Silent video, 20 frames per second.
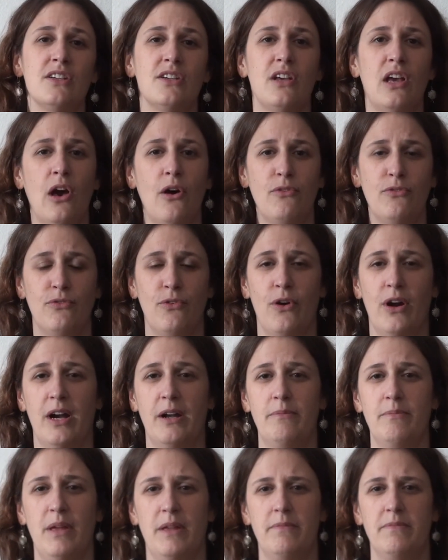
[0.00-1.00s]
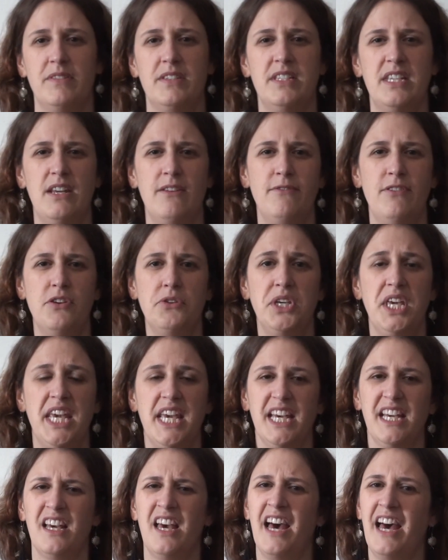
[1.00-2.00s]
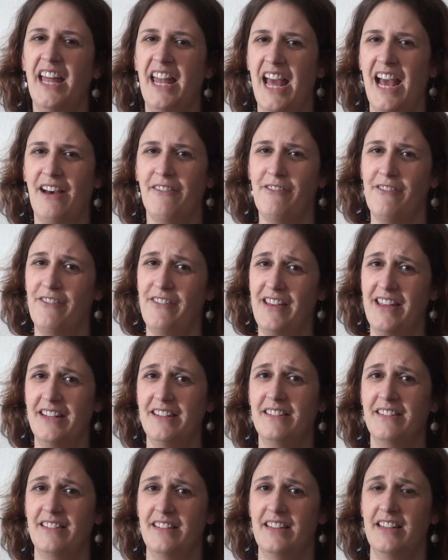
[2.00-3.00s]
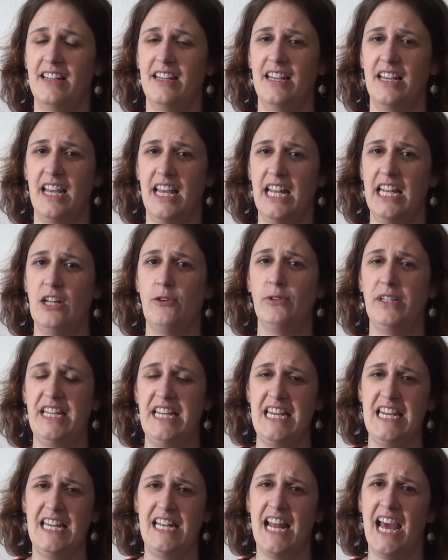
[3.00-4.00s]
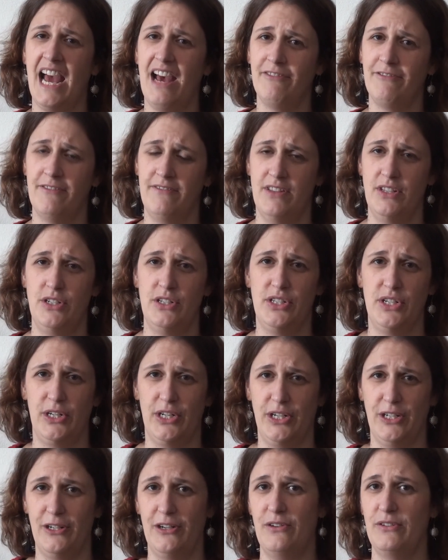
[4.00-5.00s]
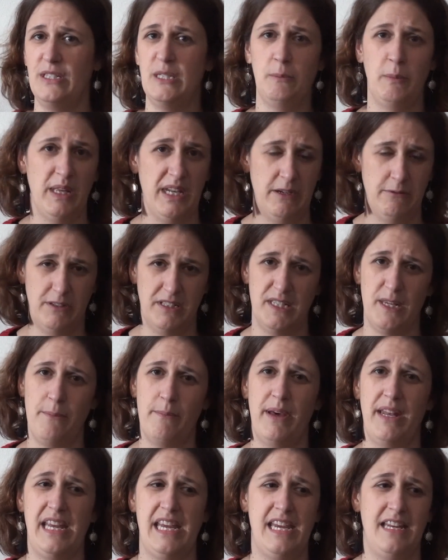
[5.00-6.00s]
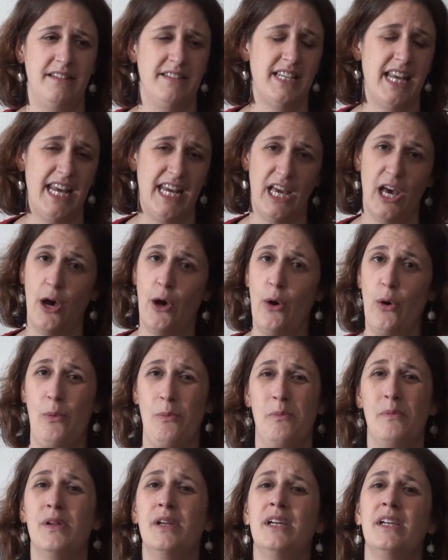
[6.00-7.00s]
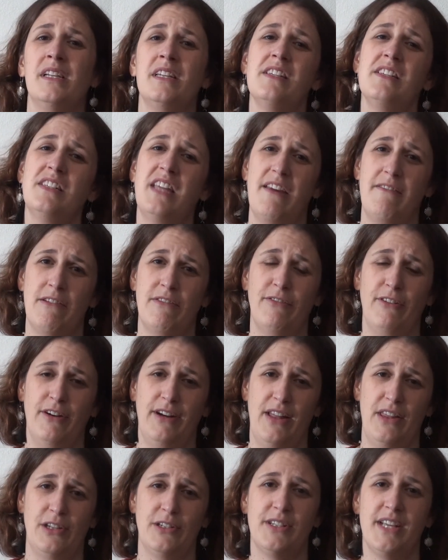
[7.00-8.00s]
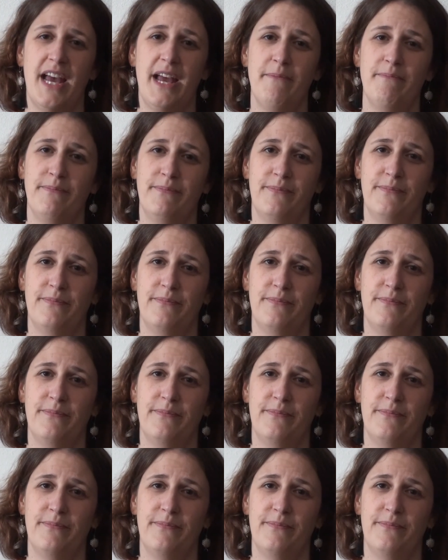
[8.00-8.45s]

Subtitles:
go for it. But see if you can't cut half of it and only eat half of the dessert, split it with somebody, take it home, save it for another time.